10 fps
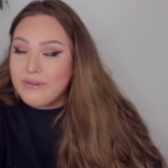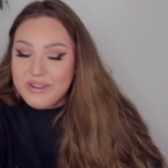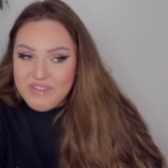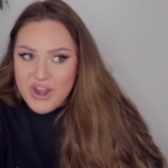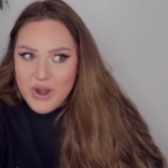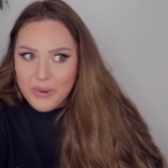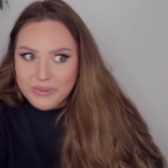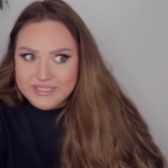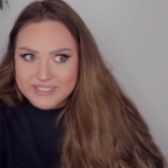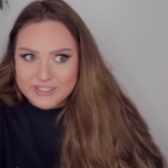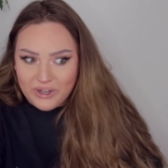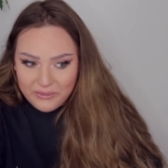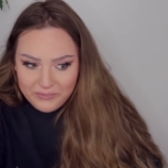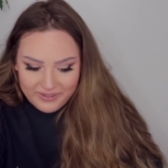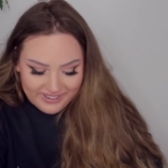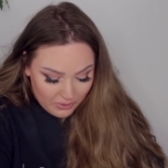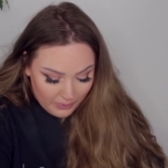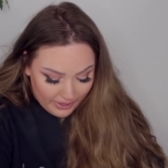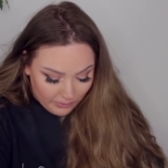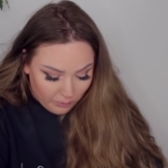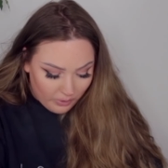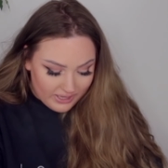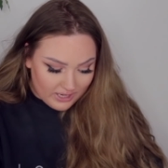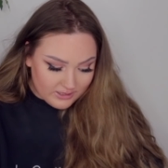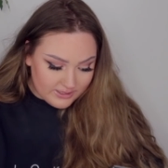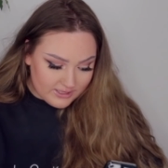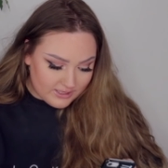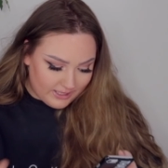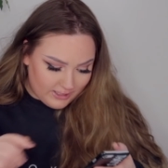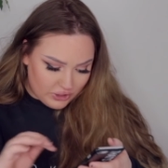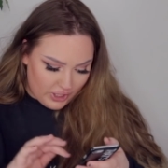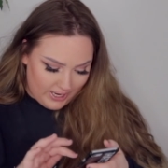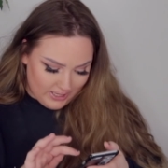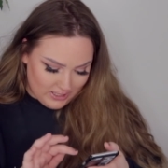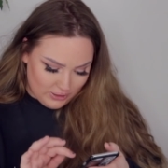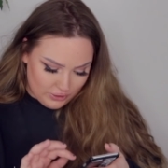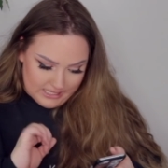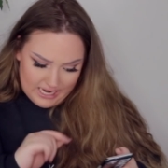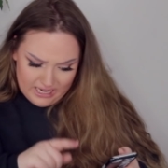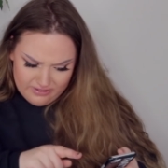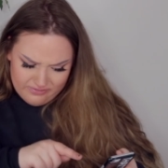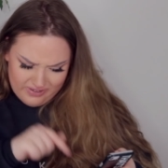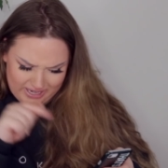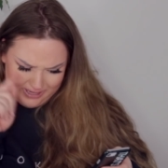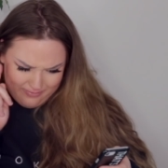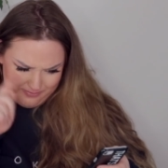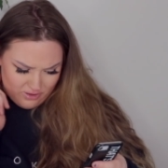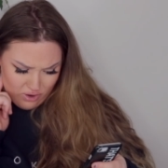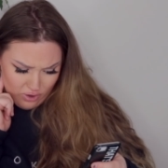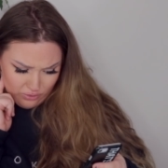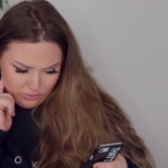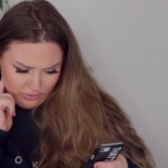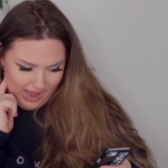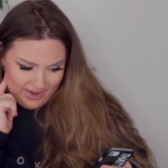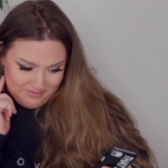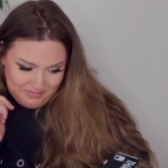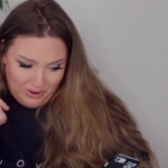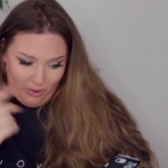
even know what to start with. Okay, what else like changed? Did I get fame? No. I'm